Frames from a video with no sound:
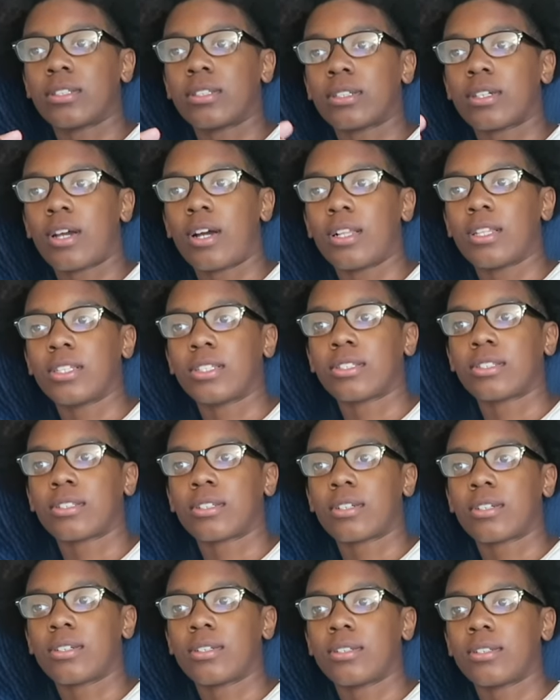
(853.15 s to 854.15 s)

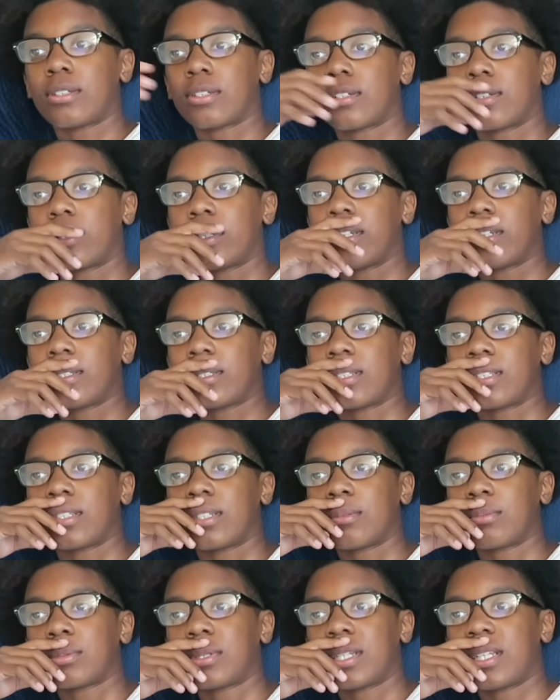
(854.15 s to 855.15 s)
college careers is
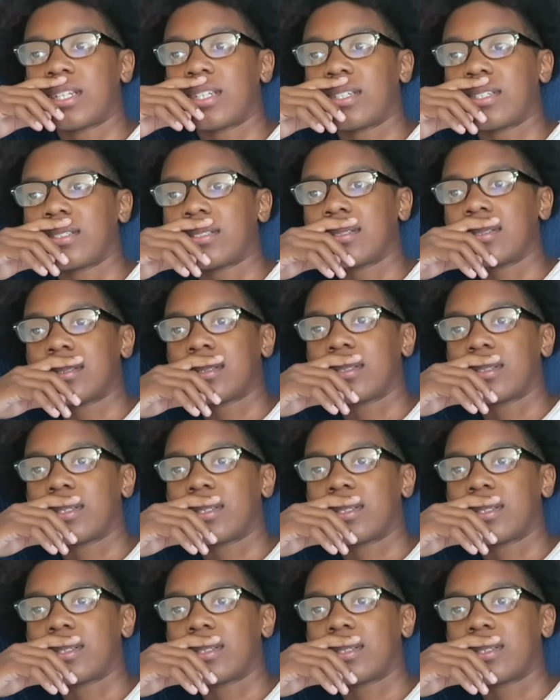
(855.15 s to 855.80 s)
upstairs. So.